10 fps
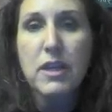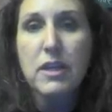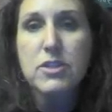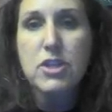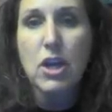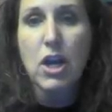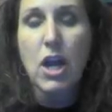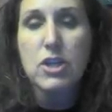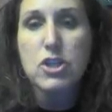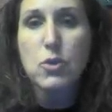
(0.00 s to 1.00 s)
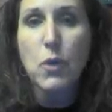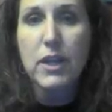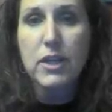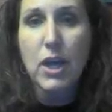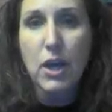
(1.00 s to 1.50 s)
enter a
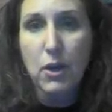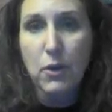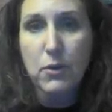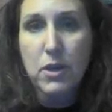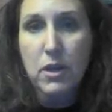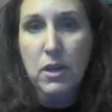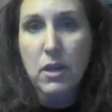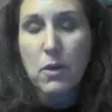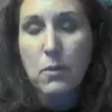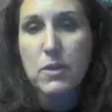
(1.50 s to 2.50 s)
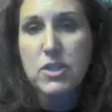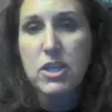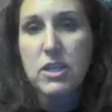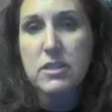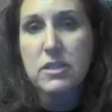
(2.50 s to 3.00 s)
join code, which
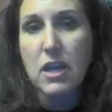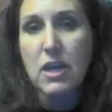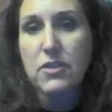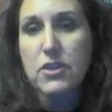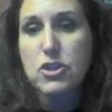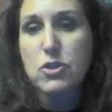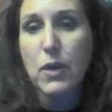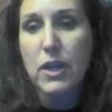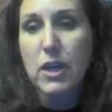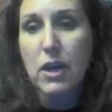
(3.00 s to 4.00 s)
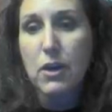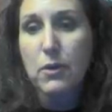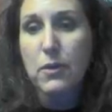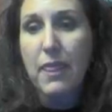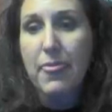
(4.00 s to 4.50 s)
is the join
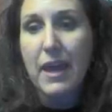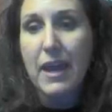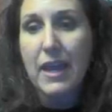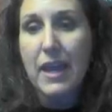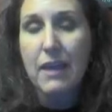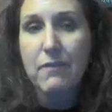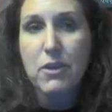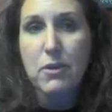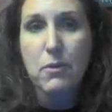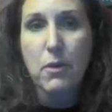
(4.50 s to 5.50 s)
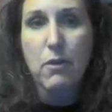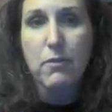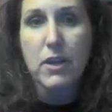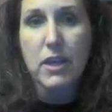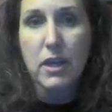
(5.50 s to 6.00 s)
code that I gave you
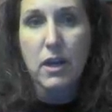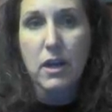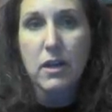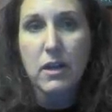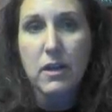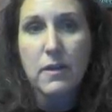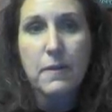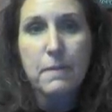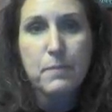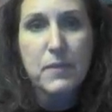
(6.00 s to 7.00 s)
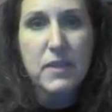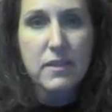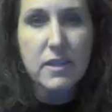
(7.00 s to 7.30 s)
over here in